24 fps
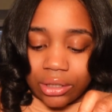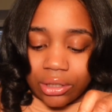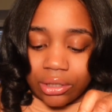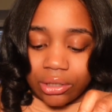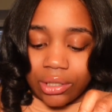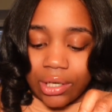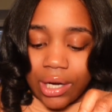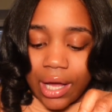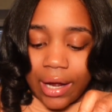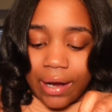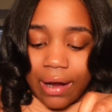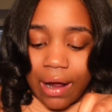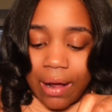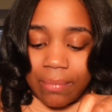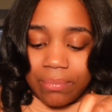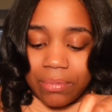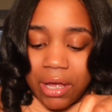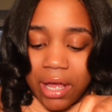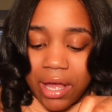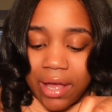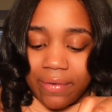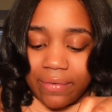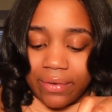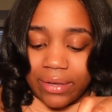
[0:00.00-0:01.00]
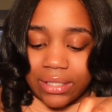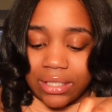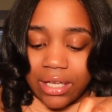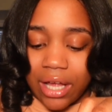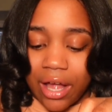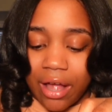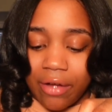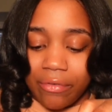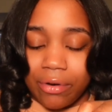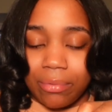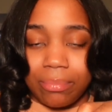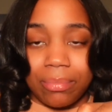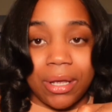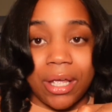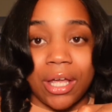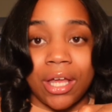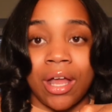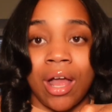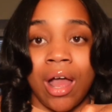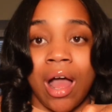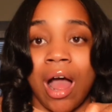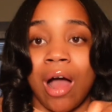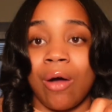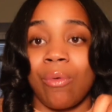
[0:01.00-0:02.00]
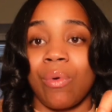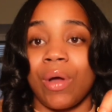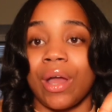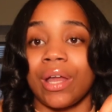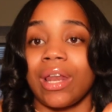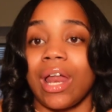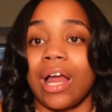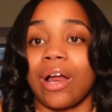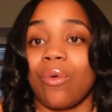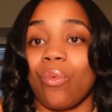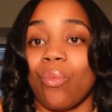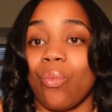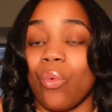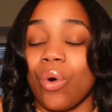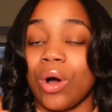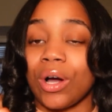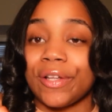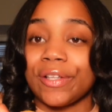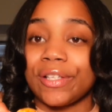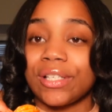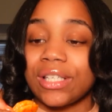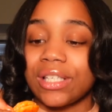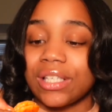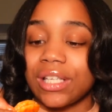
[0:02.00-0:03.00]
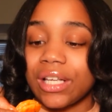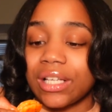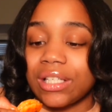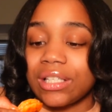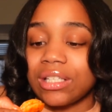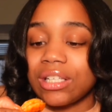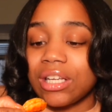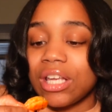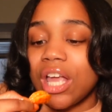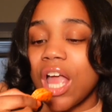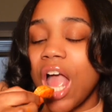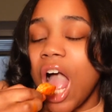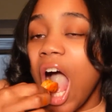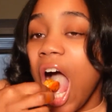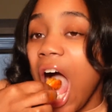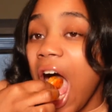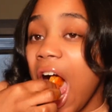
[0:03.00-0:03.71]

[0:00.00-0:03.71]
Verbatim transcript: Like, I'm the heaviest I've ever been. I weigh like 160.